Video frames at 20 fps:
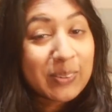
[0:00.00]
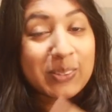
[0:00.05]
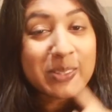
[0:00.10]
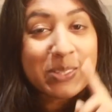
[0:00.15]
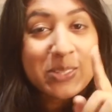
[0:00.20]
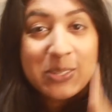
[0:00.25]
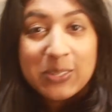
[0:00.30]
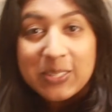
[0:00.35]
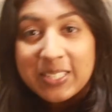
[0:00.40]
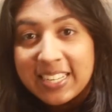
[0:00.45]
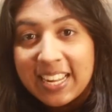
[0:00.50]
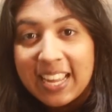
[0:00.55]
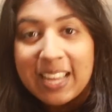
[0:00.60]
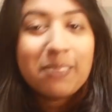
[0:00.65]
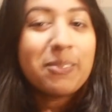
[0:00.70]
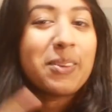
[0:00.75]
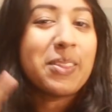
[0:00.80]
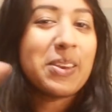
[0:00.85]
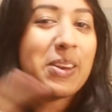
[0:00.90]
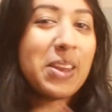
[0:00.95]
on Tuesday
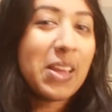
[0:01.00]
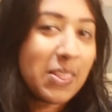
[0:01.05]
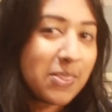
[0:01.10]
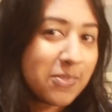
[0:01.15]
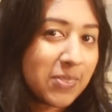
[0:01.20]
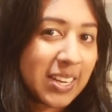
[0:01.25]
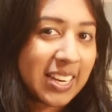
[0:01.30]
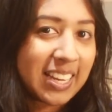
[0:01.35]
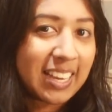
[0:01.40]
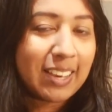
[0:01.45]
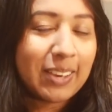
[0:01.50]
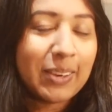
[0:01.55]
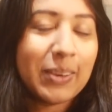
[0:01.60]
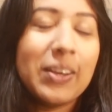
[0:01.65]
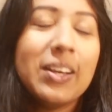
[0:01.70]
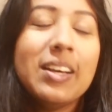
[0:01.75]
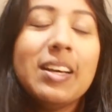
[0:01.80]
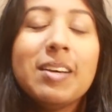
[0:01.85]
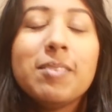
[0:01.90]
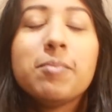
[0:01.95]
with another video.
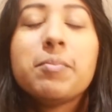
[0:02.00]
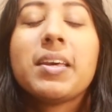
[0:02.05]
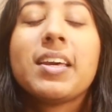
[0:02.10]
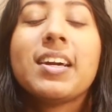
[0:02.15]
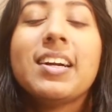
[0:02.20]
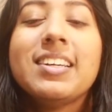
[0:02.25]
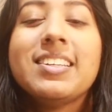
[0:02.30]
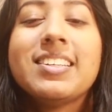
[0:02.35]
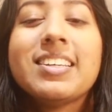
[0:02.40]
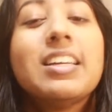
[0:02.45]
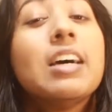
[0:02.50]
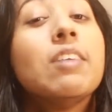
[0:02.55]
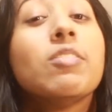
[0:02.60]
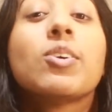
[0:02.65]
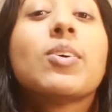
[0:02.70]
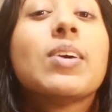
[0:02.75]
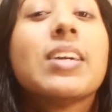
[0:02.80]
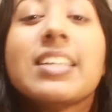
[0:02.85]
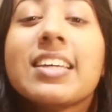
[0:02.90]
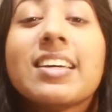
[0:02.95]
Be kind and have a
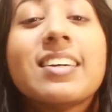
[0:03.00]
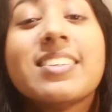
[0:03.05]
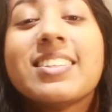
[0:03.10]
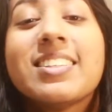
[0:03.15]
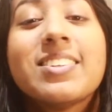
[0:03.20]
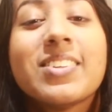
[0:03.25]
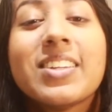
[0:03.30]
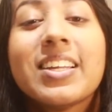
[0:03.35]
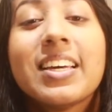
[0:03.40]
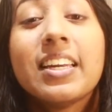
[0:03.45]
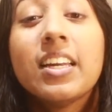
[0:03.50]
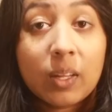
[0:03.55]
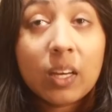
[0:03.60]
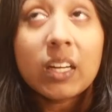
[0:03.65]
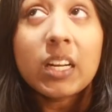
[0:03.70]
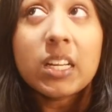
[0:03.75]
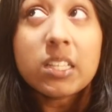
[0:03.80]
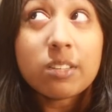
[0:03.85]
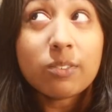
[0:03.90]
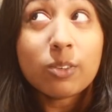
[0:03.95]
great day until then.
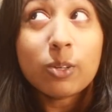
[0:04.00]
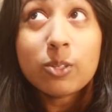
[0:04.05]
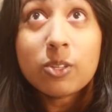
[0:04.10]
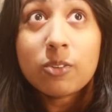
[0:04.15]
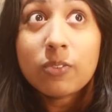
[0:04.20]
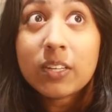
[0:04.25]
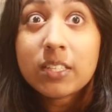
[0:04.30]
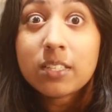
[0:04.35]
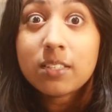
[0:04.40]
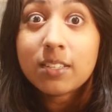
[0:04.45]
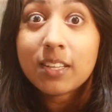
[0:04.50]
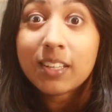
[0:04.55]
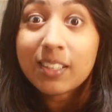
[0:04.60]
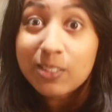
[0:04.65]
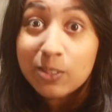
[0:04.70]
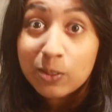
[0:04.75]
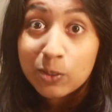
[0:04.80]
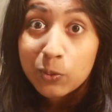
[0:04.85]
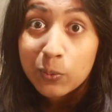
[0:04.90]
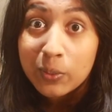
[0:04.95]
Unless, of course, you fancy seeing
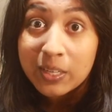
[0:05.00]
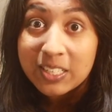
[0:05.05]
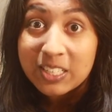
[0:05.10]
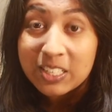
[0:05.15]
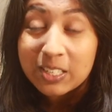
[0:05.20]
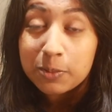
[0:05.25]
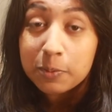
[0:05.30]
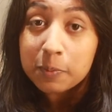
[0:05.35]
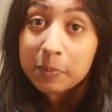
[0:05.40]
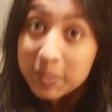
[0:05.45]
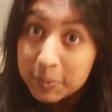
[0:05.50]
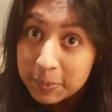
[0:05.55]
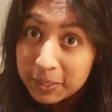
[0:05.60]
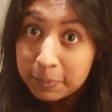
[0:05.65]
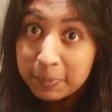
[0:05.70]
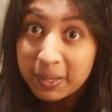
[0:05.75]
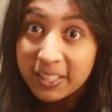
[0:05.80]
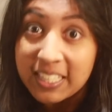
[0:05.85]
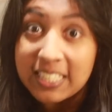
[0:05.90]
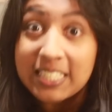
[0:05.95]
us on Twitch, because we've been speaking
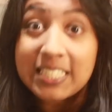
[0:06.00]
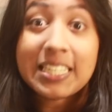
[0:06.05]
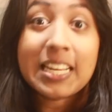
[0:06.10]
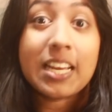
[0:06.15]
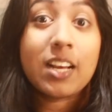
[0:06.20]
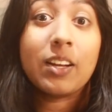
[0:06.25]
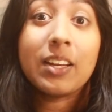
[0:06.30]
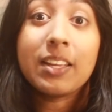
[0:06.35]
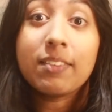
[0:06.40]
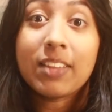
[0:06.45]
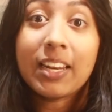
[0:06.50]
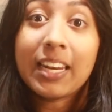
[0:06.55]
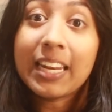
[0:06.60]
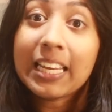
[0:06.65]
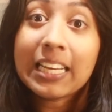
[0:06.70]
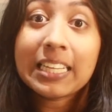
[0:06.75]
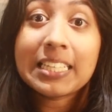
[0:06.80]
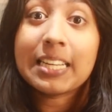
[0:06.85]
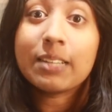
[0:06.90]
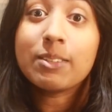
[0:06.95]
about that today. I'll leave the
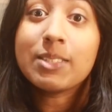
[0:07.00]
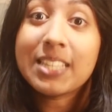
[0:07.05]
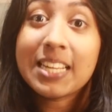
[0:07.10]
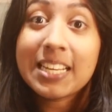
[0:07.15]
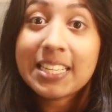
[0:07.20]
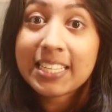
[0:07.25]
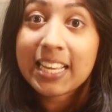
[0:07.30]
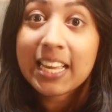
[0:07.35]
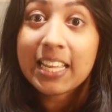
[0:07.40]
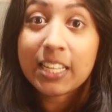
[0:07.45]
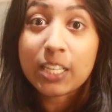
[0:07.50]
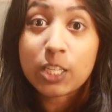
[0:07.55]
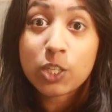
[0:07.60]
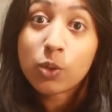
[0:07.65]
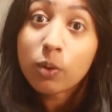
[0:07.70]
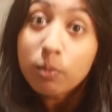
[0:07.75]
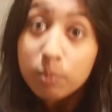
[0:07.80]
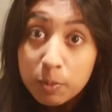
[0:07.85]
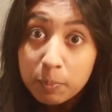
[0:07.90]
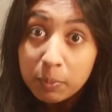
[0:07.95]
link downstairs in the
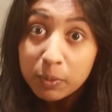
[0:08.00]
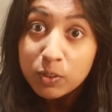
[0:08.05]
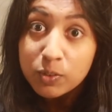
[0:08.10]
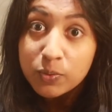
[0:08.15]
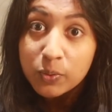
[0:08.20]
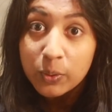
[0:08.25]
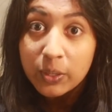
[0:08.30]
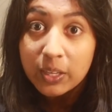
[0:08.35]
description box for